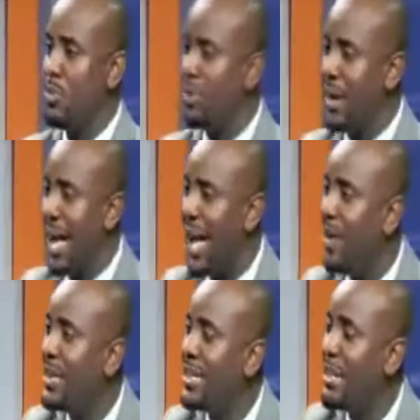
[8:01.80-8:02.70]

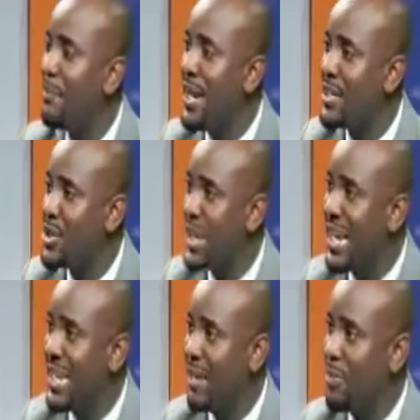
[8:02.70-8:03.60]
how did the bank
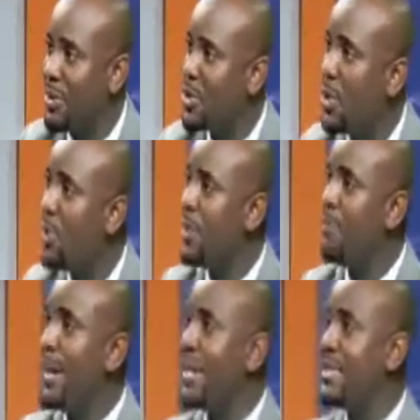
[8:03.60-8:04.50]
shine amongst all the
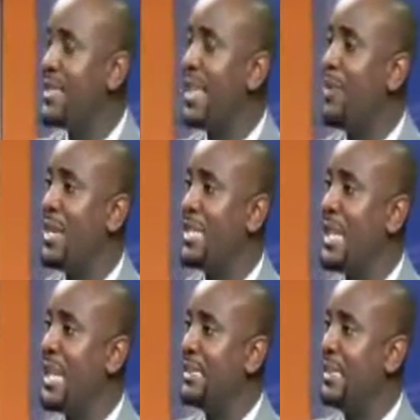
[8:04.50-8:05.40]
banks that were
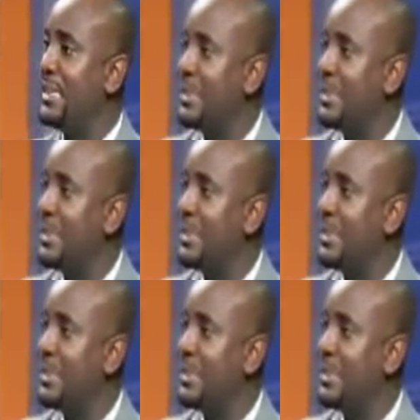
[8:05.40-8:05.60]
selected?